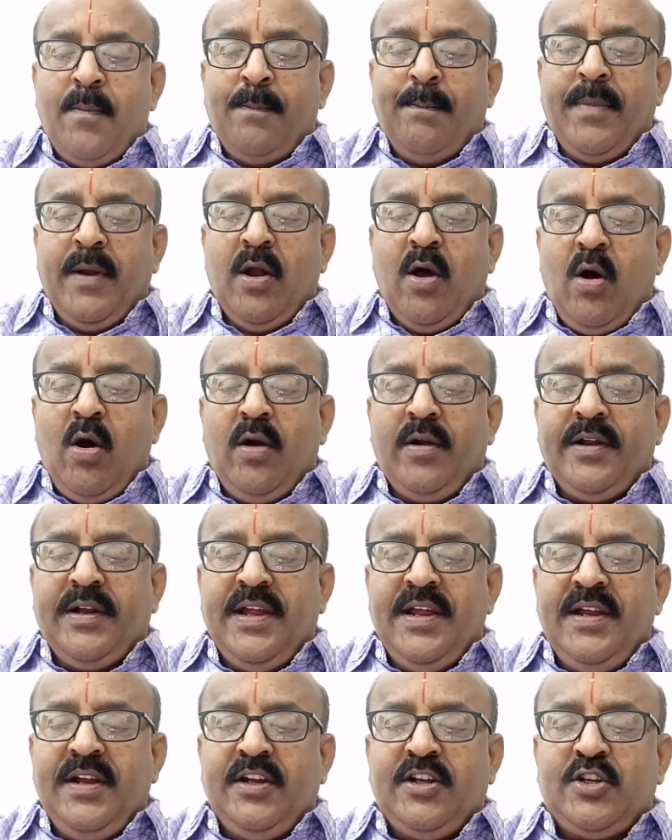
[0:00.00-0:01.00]

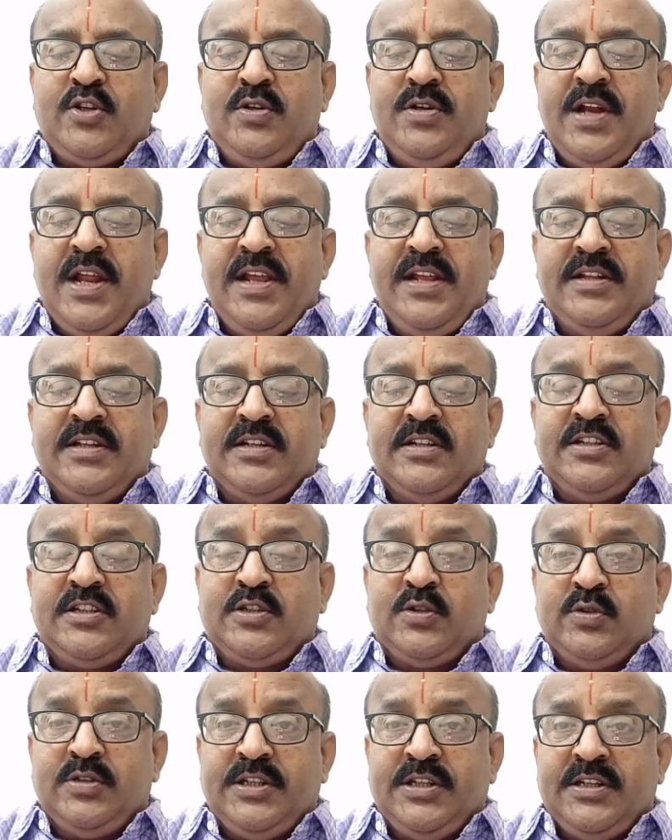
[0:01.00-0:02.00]
belonging neither
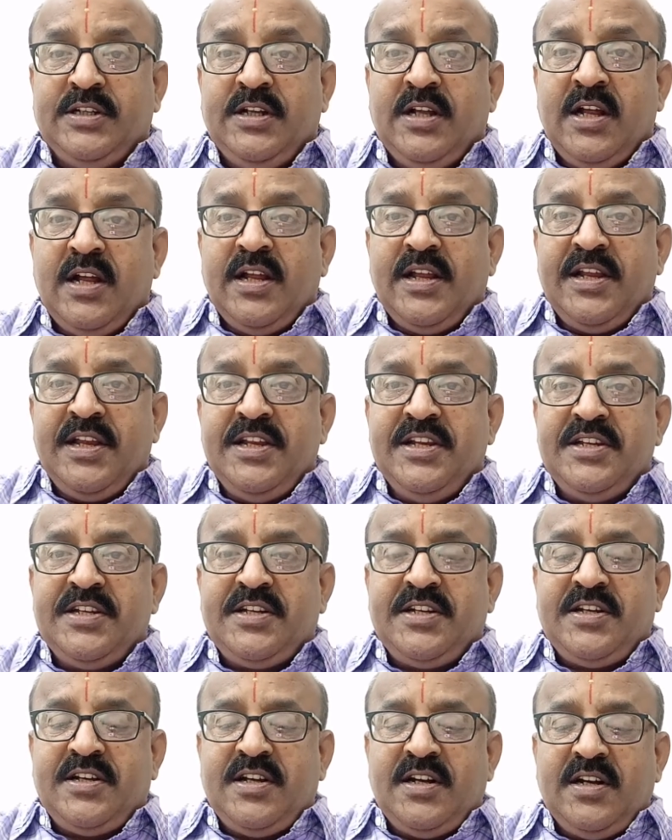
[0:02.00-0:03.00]
to the
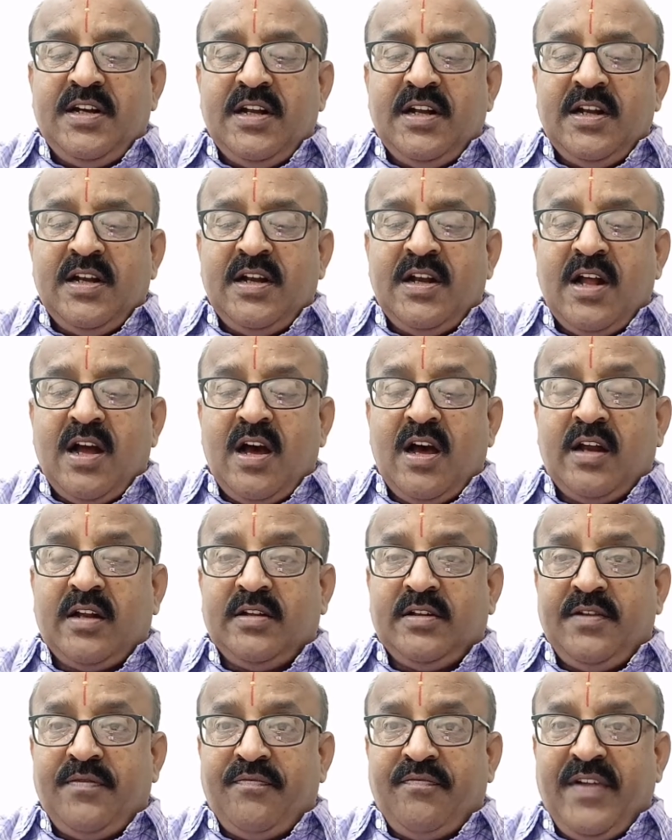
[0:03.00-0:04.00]
east nor
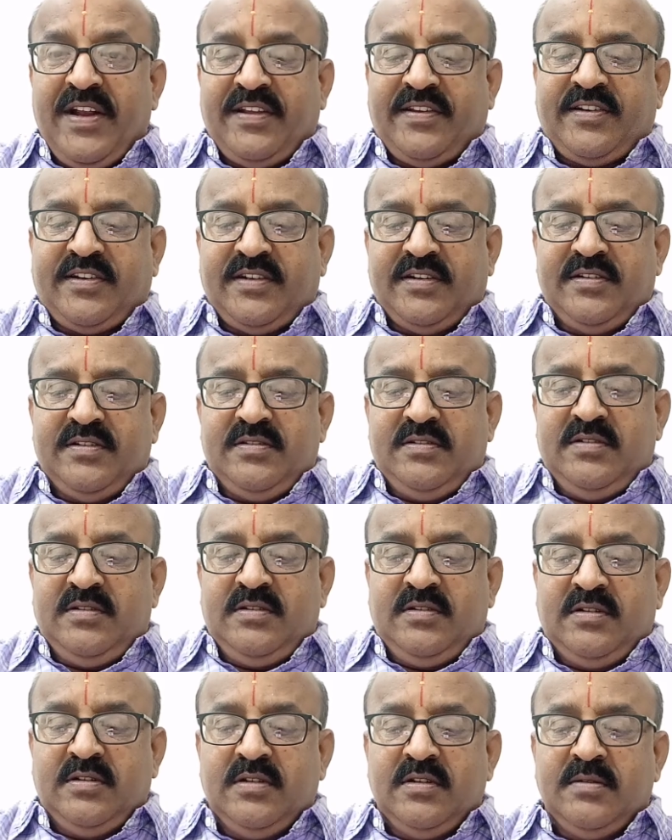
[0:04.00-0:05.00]
the west,
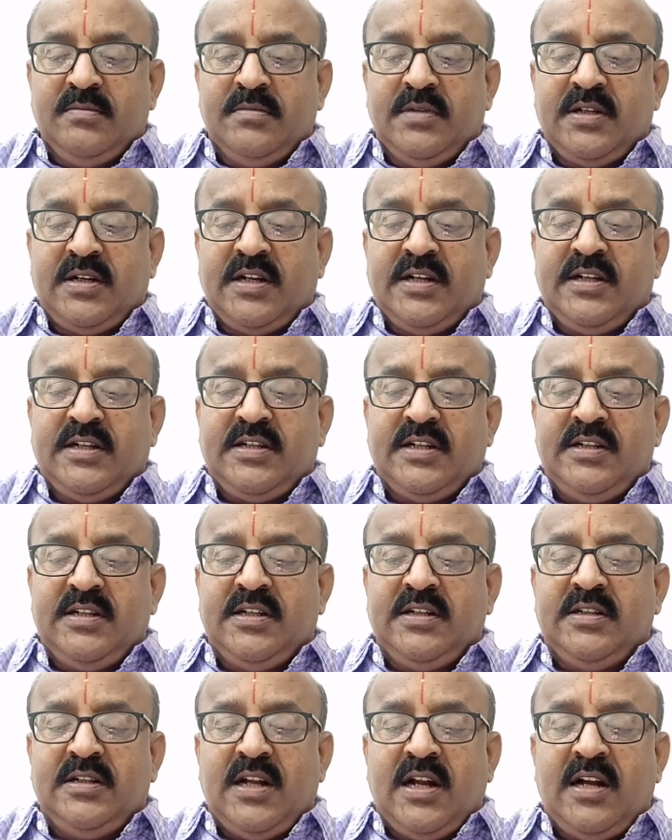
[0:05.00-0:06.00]
but
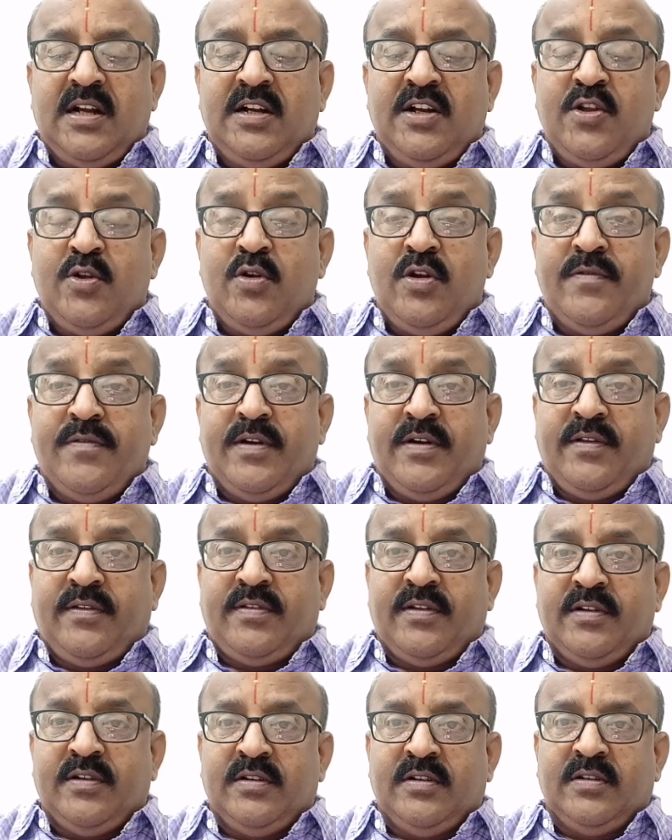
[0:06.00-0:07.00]
eternal and
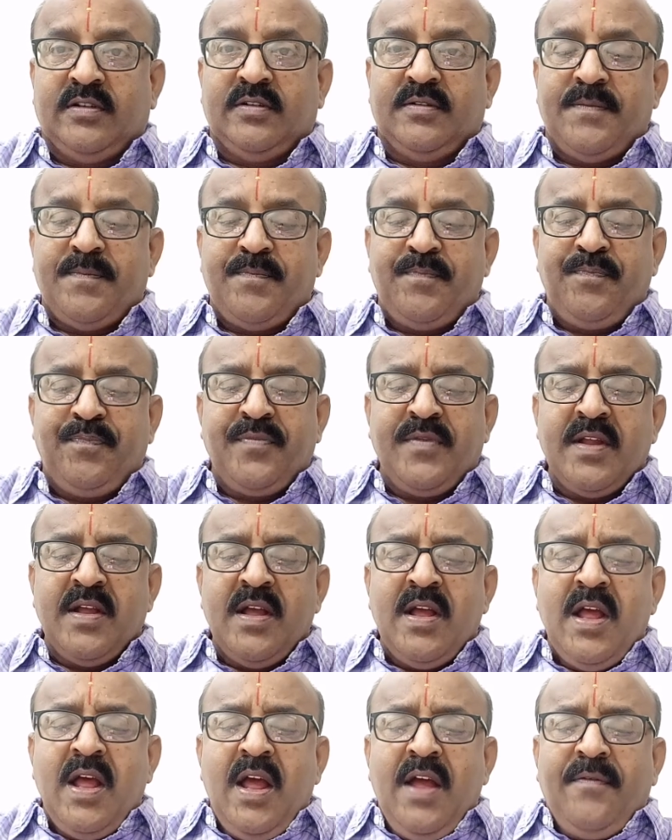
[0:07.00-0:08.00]
universal.
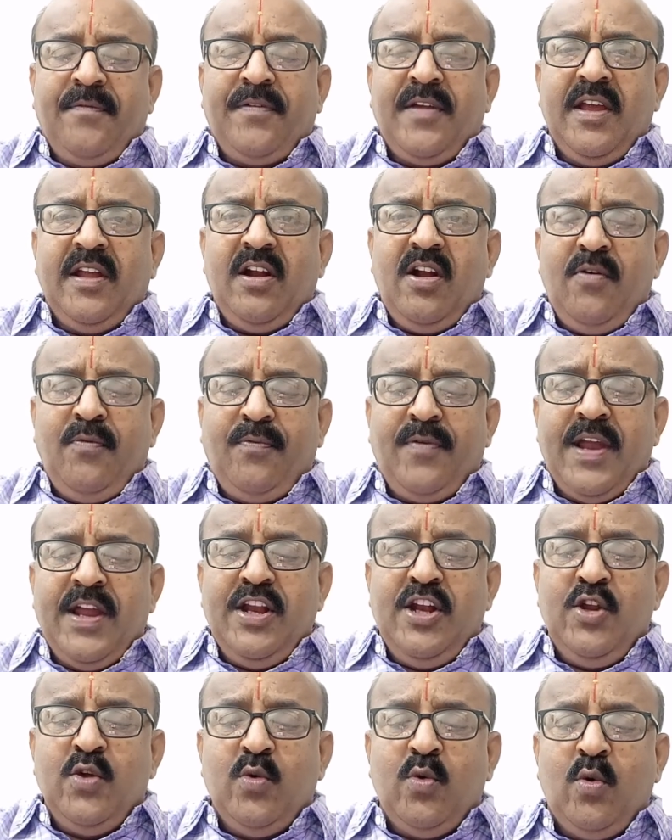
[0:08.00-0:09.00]
Fear of
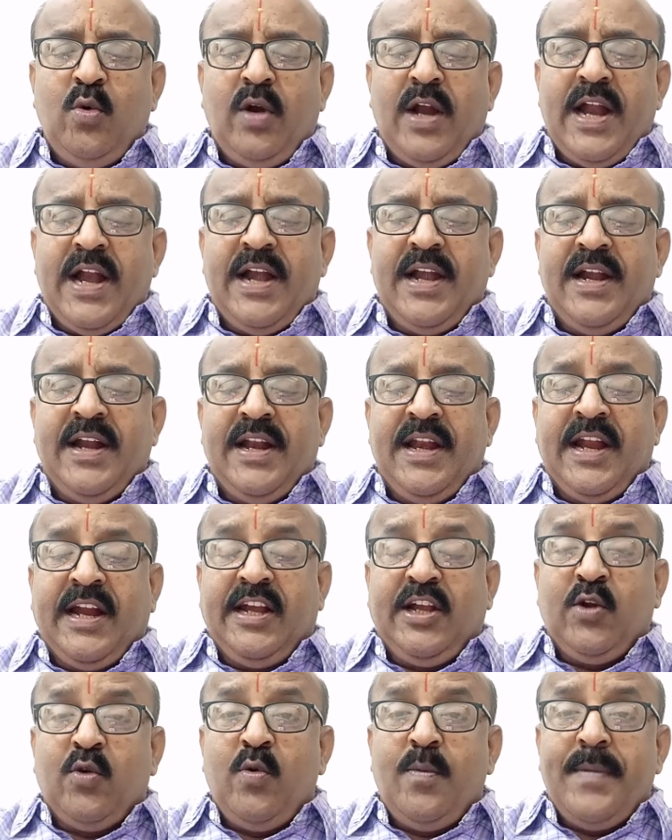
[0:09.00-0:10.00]
failure and
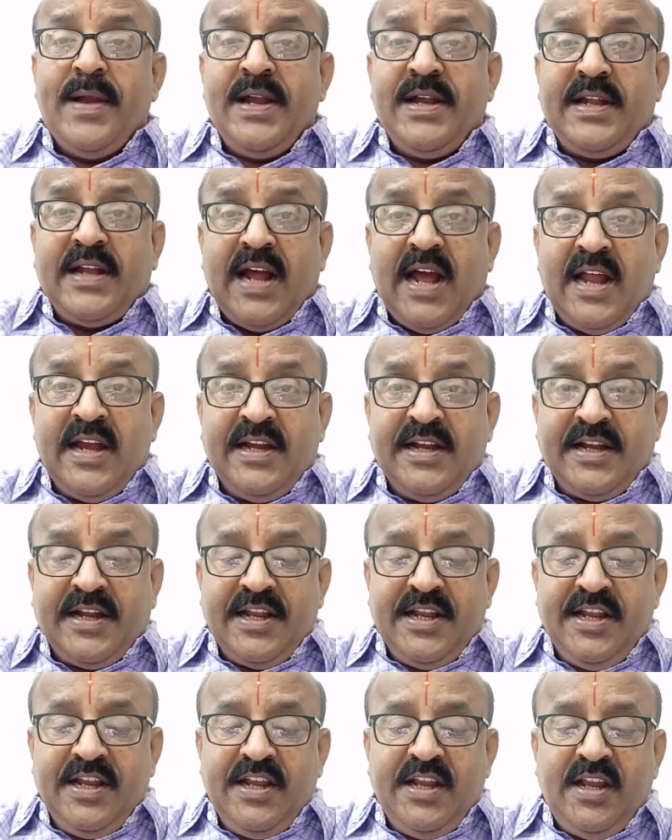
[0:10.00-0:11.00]
negative
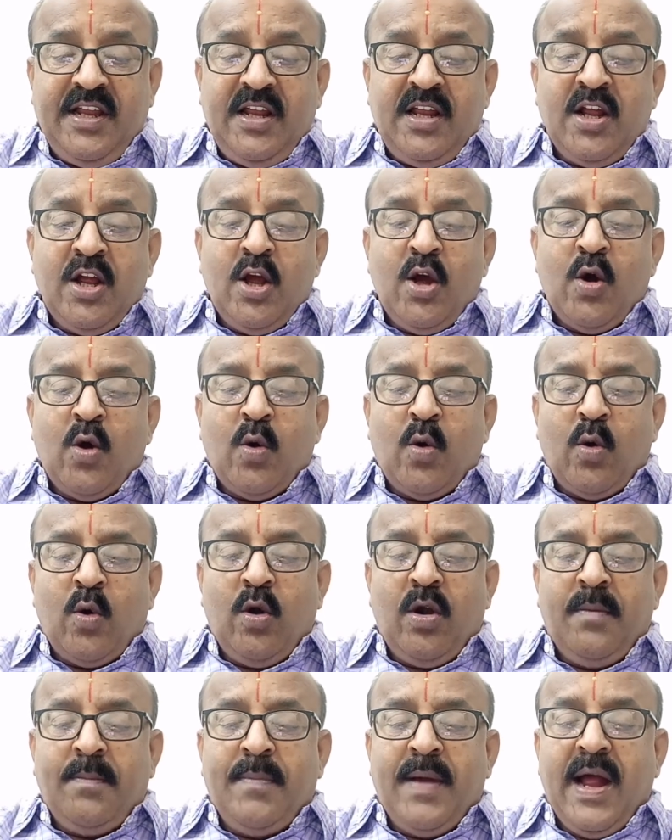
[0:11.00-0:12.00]
mentality
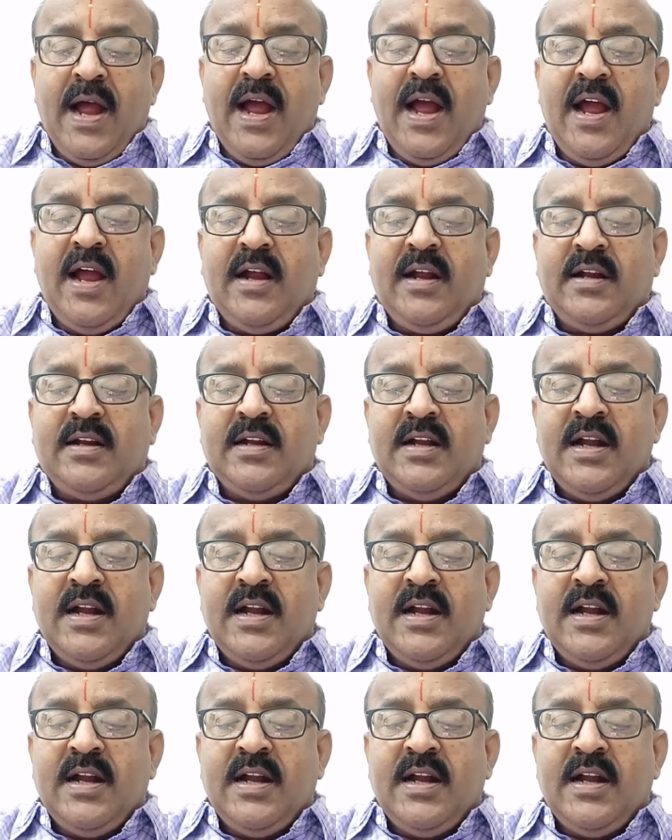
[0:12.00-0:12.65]
hold back